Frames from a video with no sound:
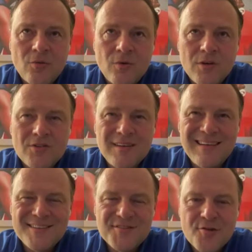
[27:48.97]
wasn't
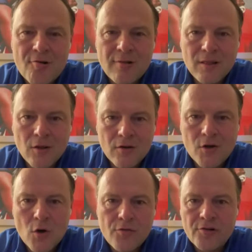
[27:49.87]
necessarily
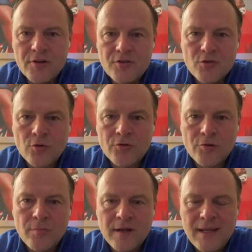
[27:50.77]
looking over his
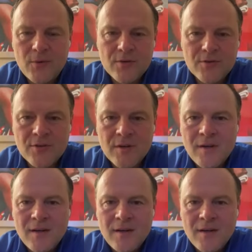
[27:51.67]
shoulder, but he was